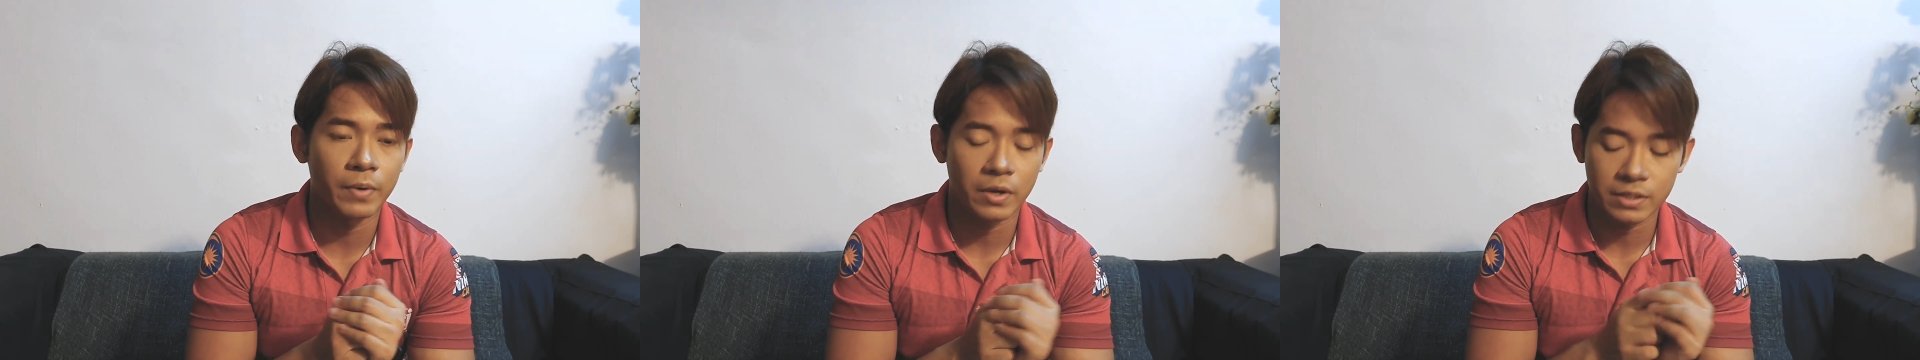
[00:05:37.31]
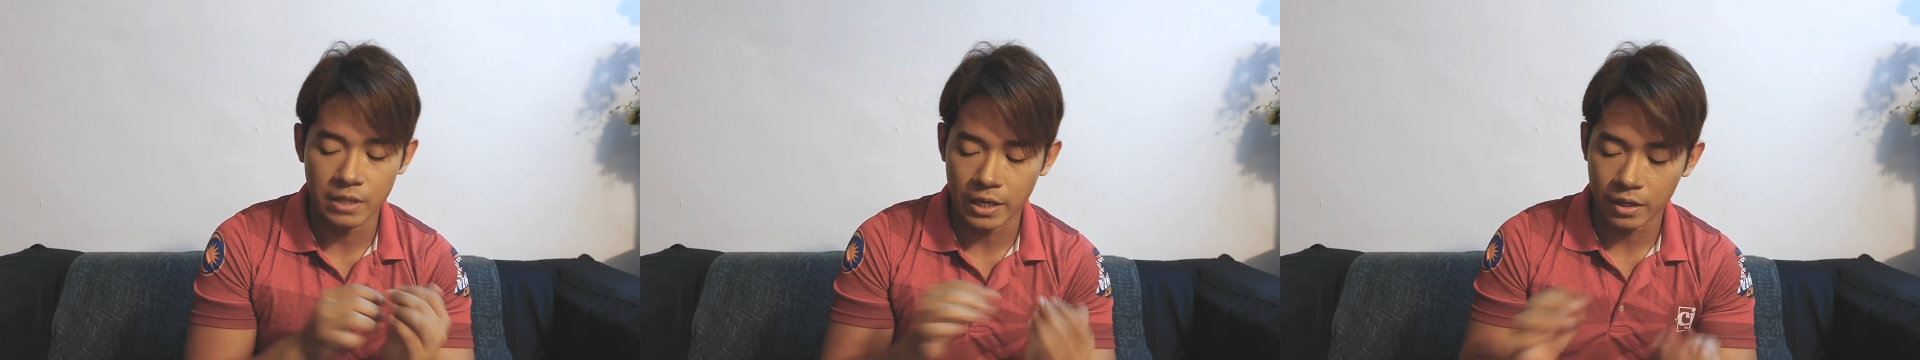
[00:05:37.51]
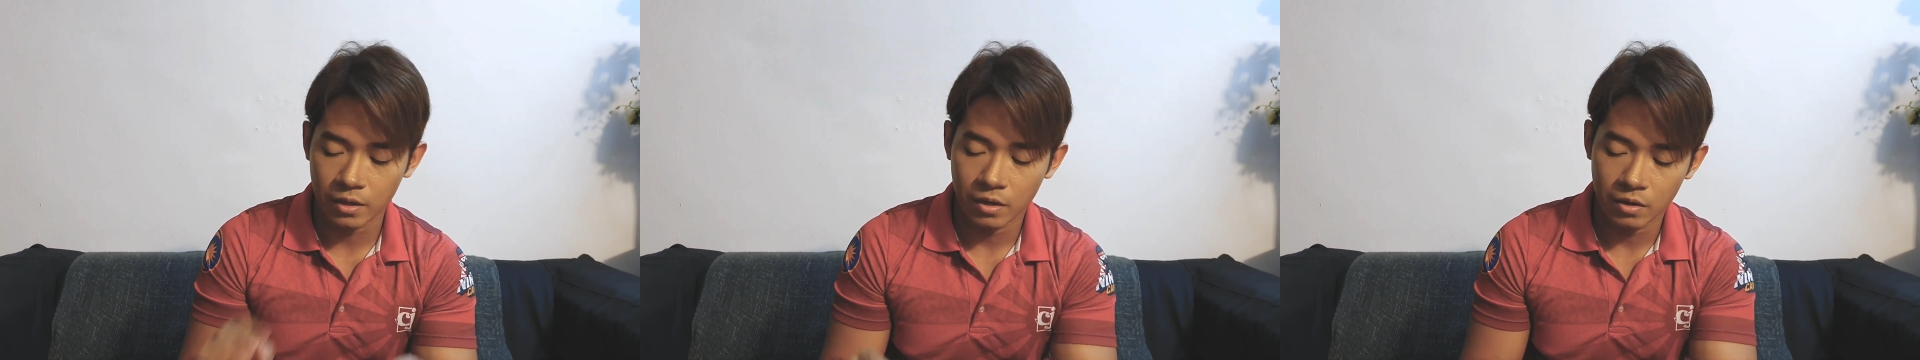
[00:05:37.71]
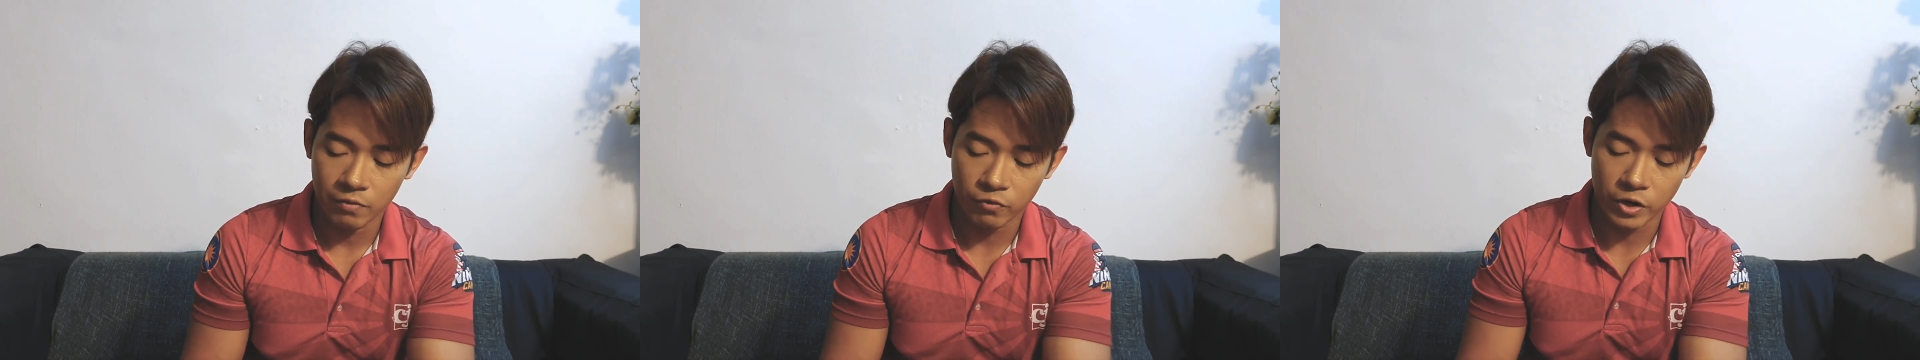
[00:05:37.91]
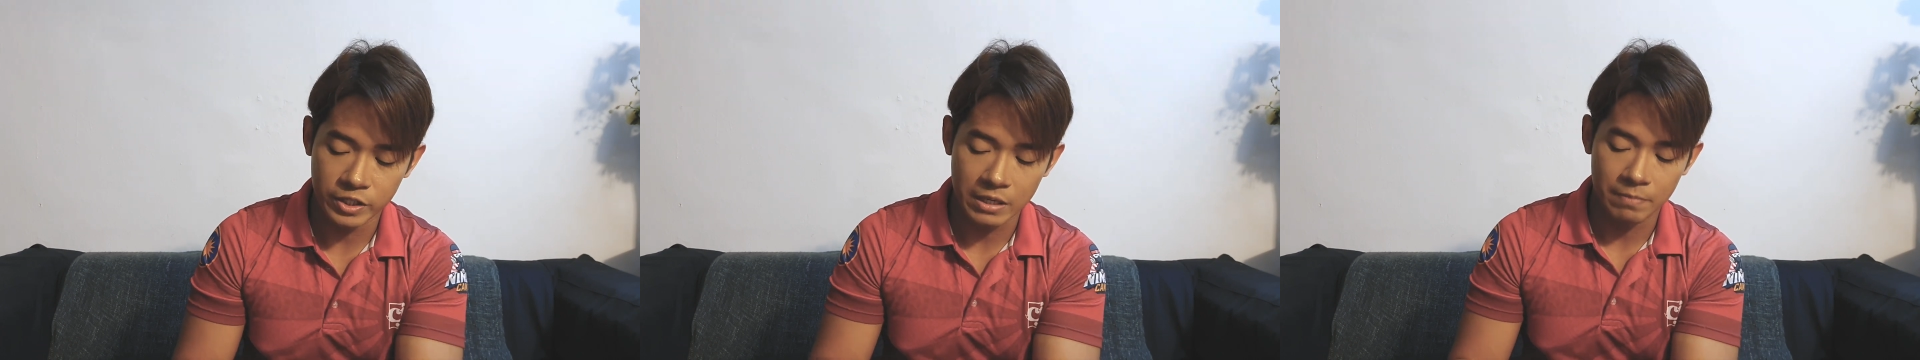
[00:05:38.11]
Because, like,
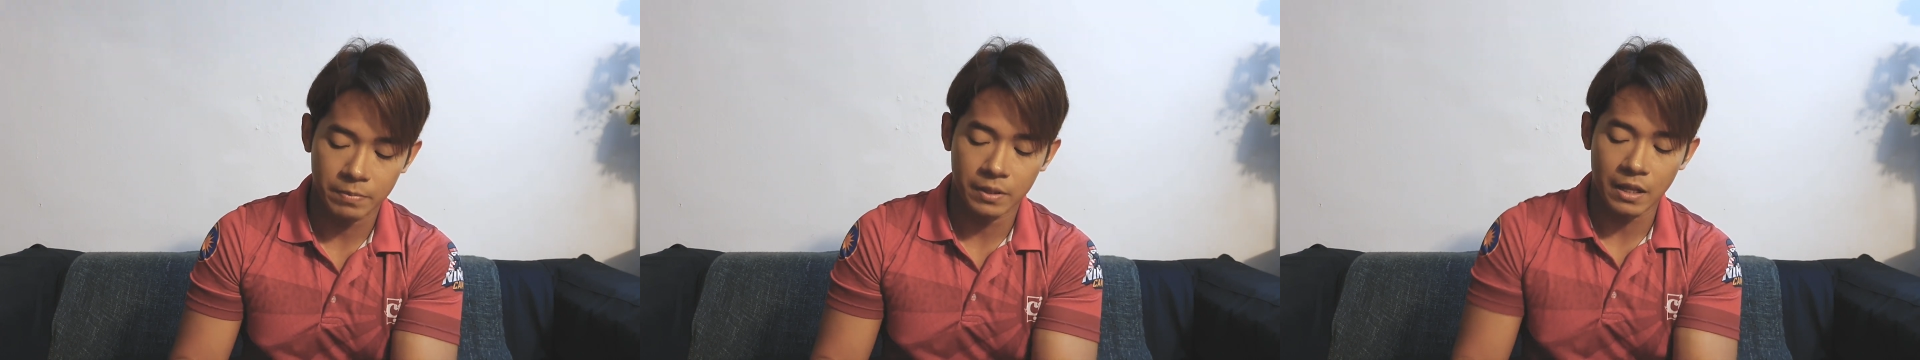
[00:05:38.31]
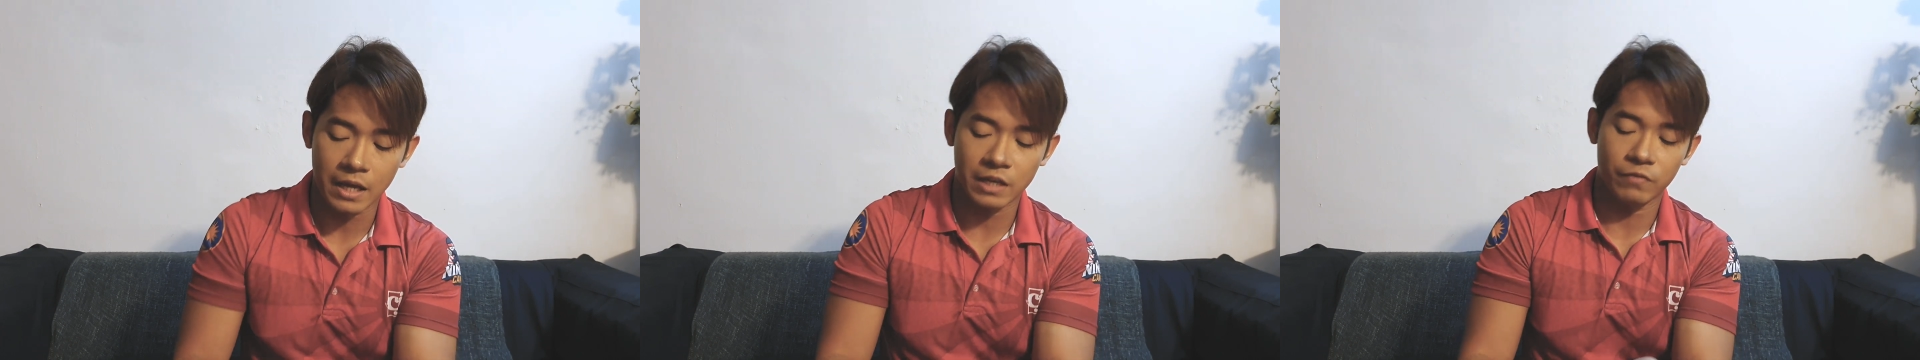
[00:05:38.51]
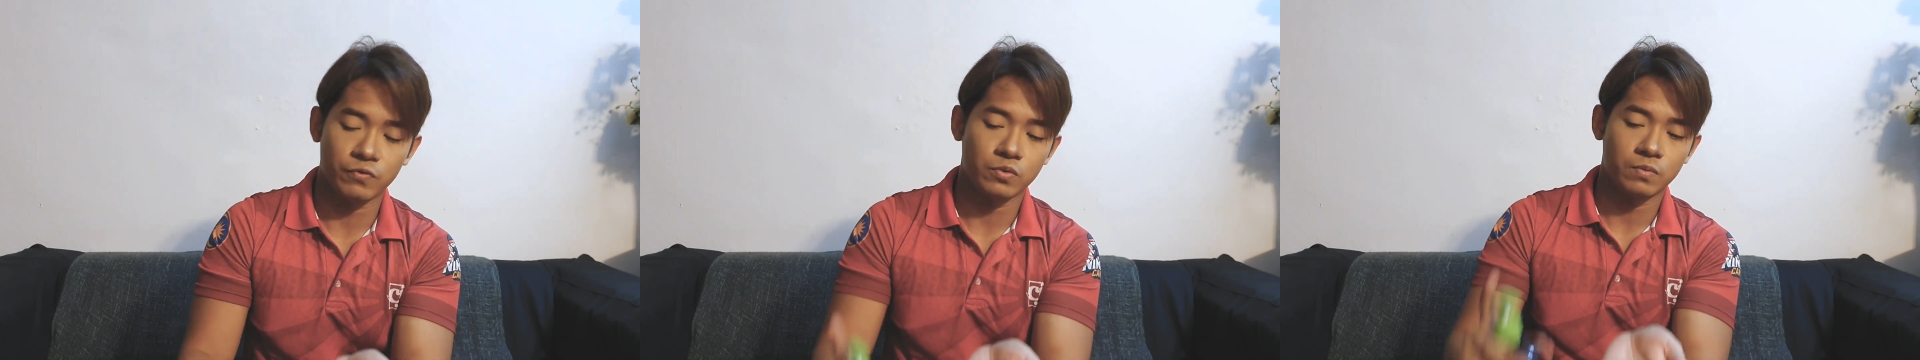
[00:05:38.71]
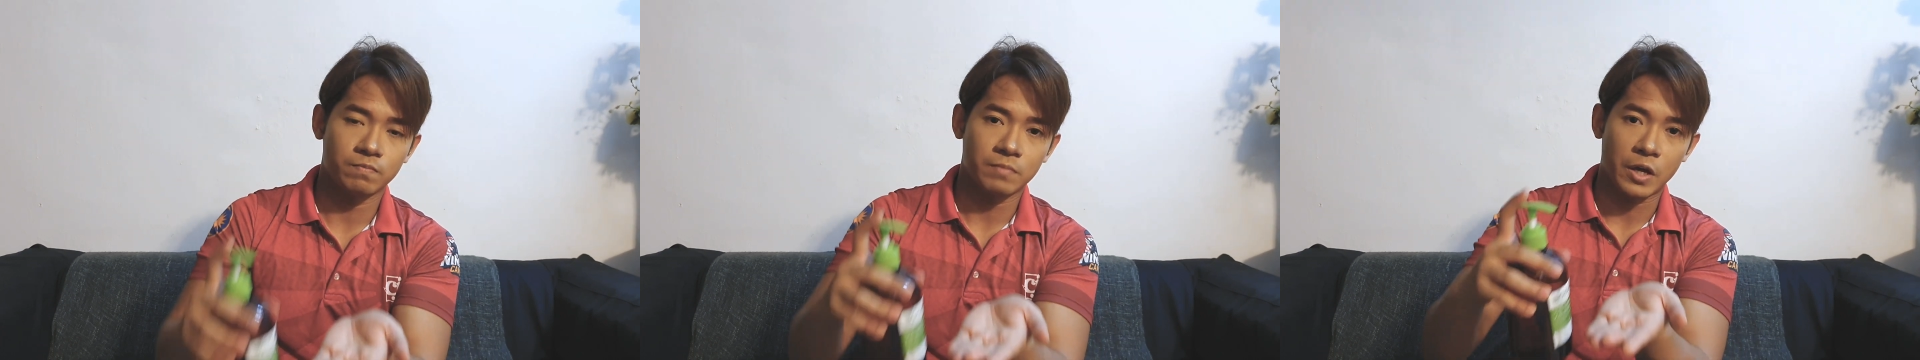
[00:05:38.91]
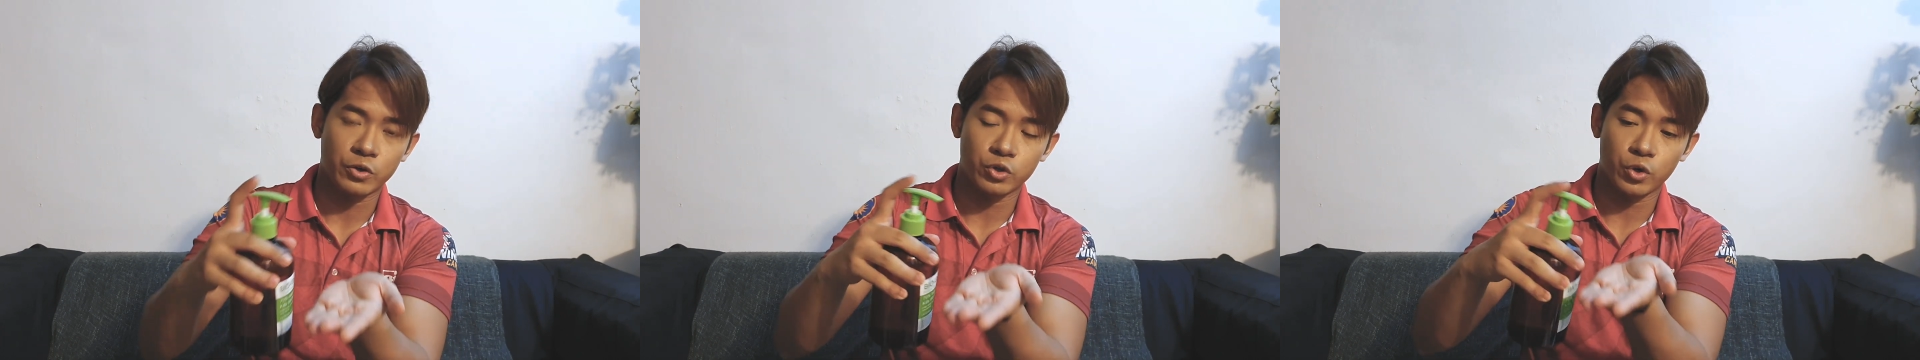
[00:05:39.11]
for example,
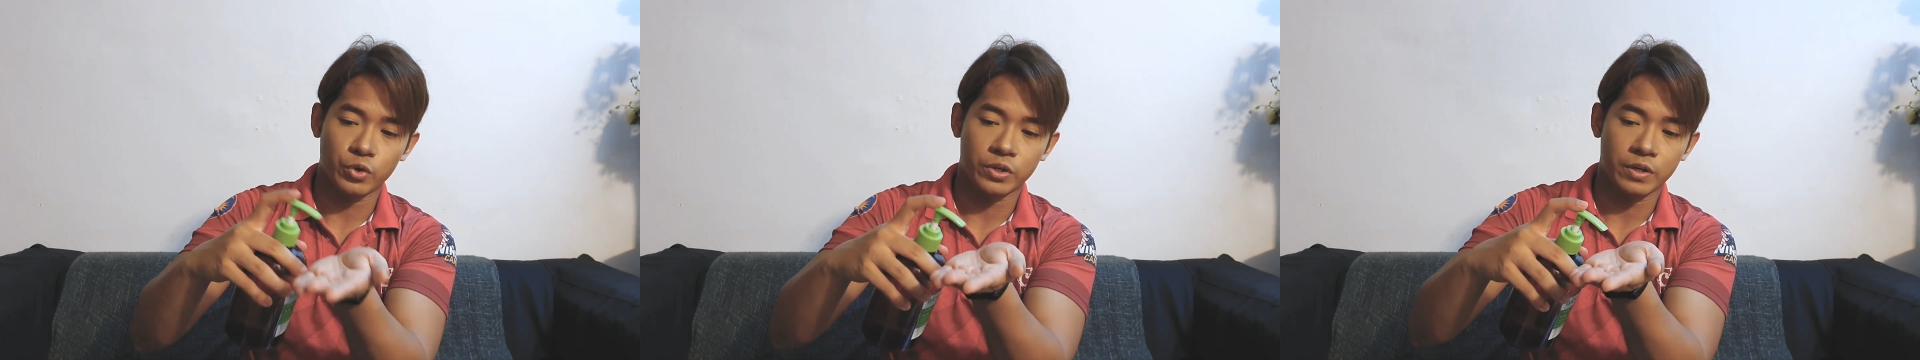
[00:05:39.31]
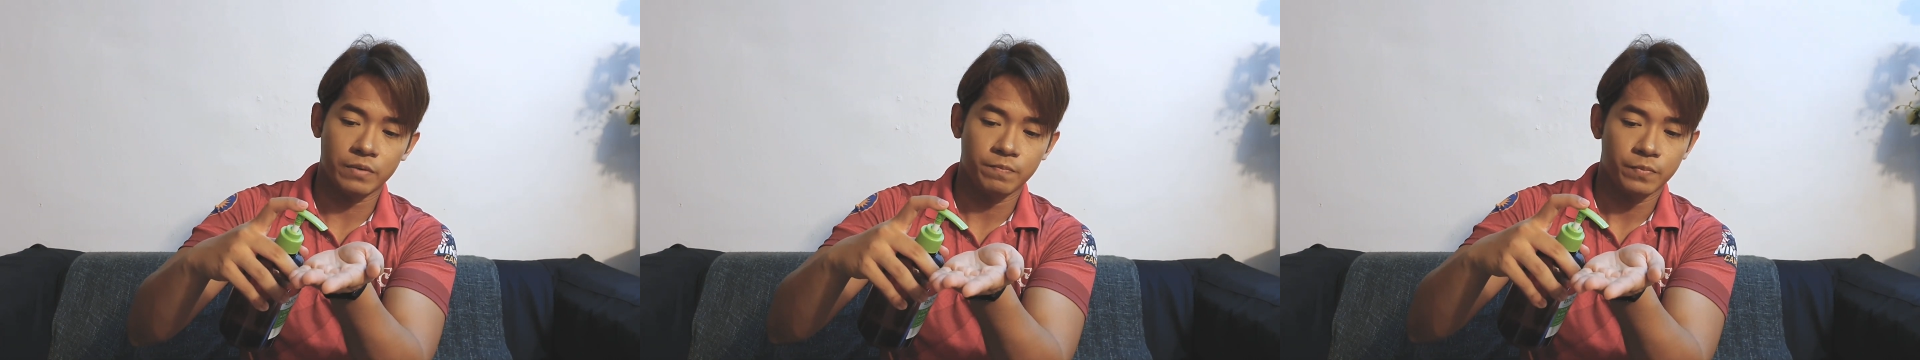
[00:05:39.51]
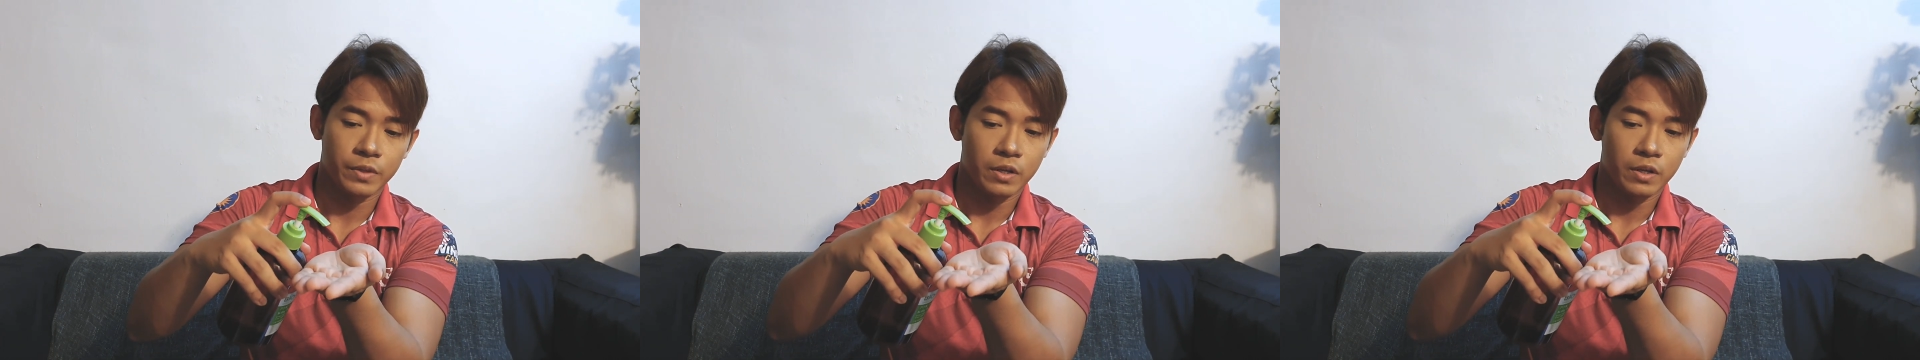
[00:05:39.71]
I'll show you here.